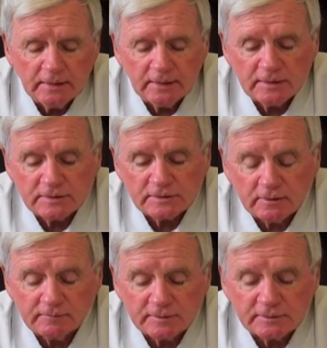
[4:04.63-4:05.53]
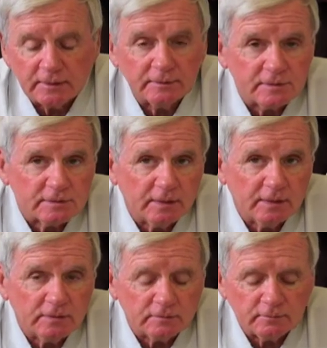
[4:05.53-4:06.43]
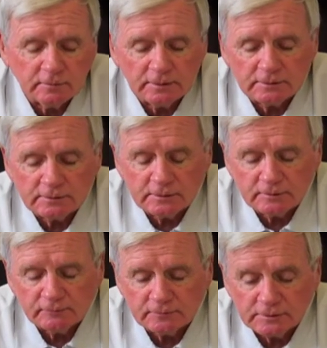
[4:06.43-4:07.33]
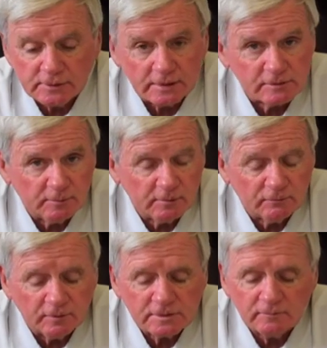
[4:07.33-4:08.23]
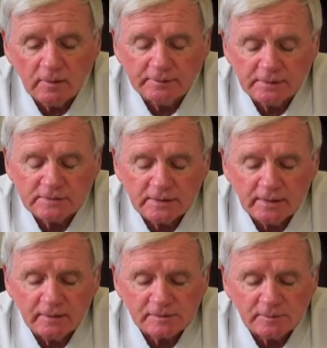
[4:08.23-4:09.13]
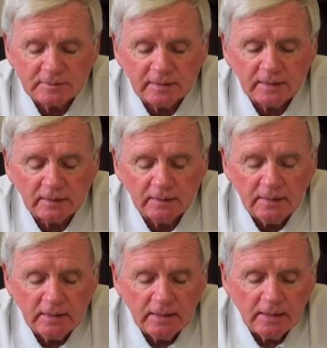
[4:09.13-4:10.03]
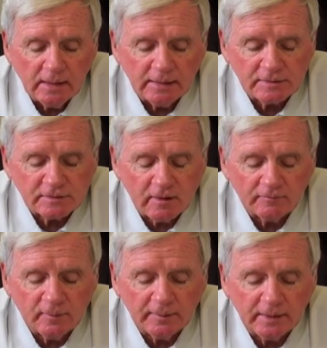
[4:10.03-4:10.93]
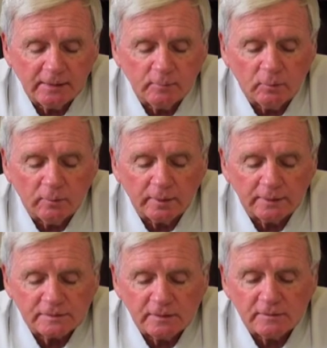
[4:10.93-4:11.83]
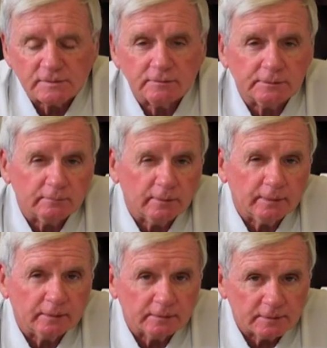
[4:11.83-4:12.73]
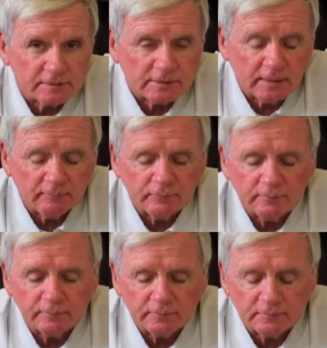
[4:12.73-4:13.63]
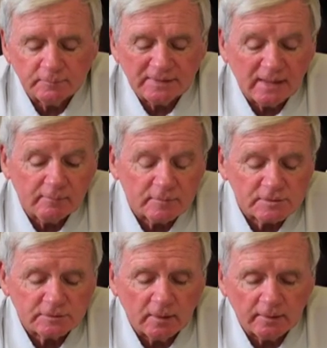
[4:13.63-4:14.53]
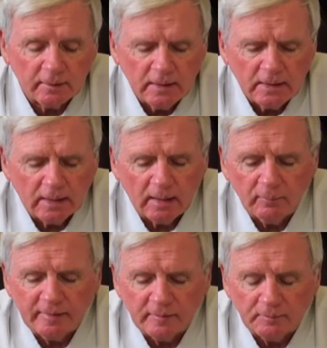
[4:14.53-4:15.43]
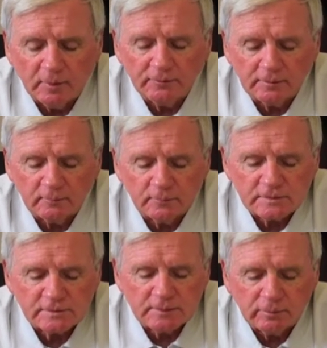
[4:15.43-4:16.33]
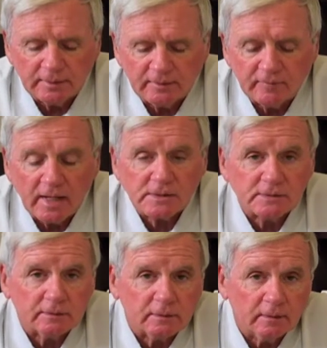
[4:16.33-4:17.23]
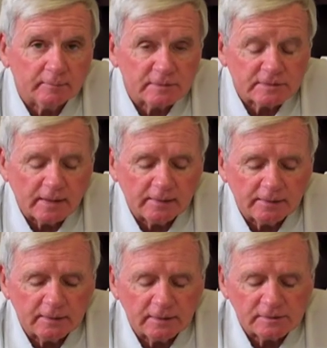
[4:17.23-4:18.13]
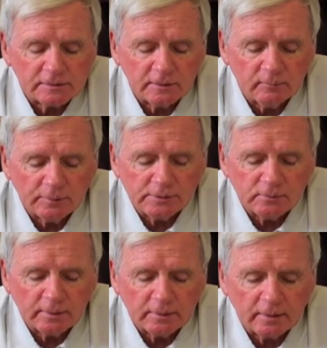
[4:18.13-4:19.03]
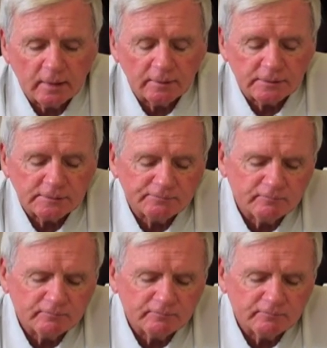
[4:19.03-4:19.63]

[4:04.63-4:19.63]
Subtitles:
He has served as an understudy to Jake Smith, first of all, and then to Aaron Smetanka. And then sophomore Andy Borgen is also in the running at this time to be named the starter. I believe that both of them will see plenty of action coming Saturday against Bridgewater College.